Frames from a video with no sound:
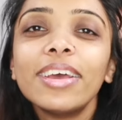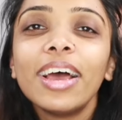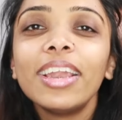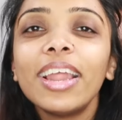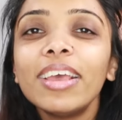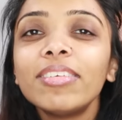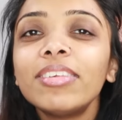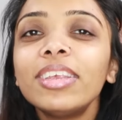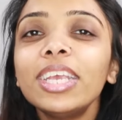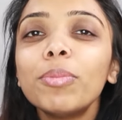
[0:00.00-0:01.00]
A nice
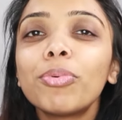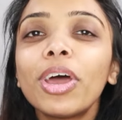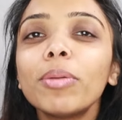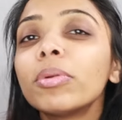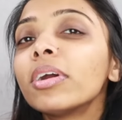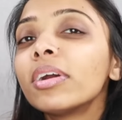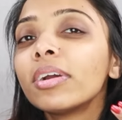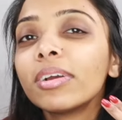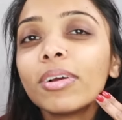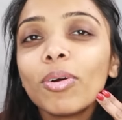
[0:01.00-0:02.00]
cheek
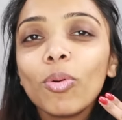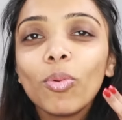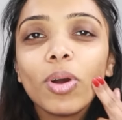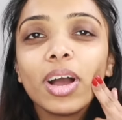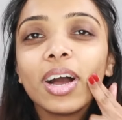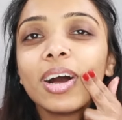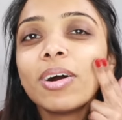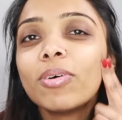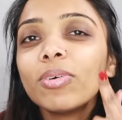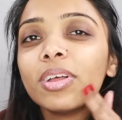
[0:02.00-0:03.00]
primer.
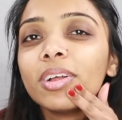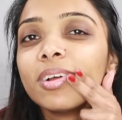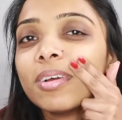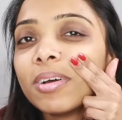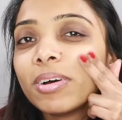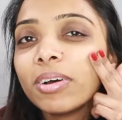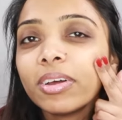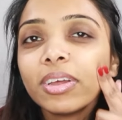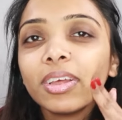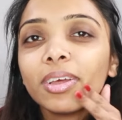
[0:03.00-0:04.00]
Wow.
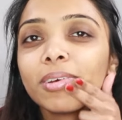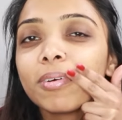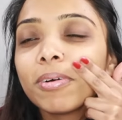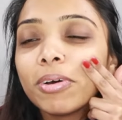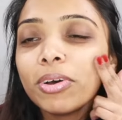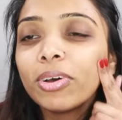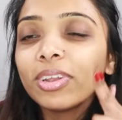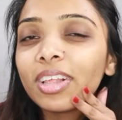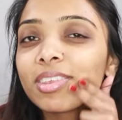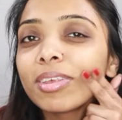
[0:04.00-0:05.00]

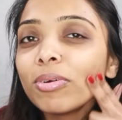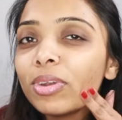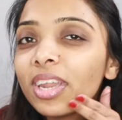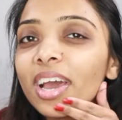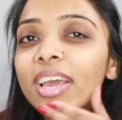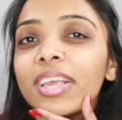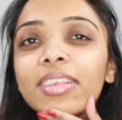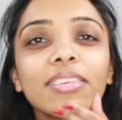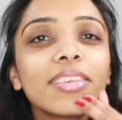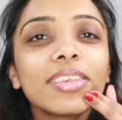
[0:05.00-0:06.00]
Oh, that's so
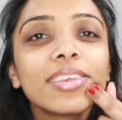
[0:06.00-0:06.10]
nice.